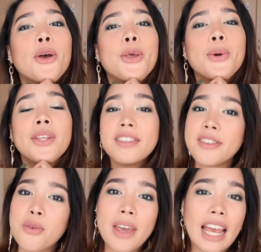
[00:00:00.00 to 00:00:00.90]
you
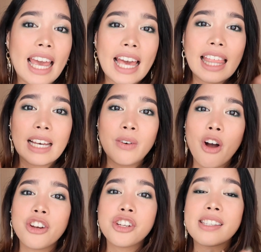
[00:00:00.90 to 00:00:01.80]
continue making the
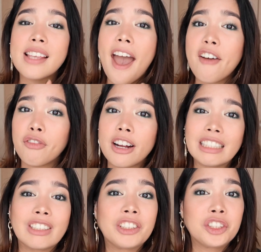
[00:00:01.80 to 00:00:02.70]
conscious effort
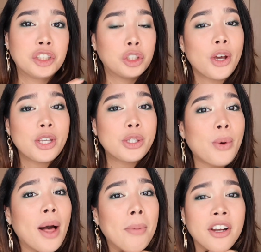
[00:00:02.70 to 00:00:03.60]
and conscious choice to
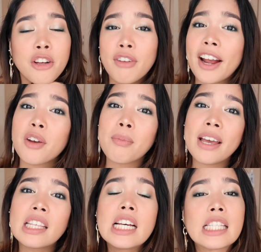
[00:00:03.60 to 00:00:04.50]
helping our
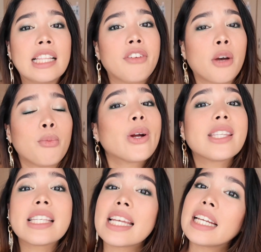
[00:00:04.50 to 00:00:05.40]
environment, to living a more
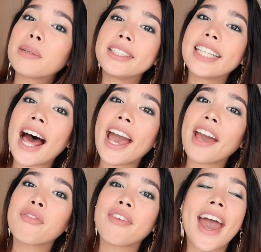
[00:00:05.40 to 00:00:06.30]
sustainable life.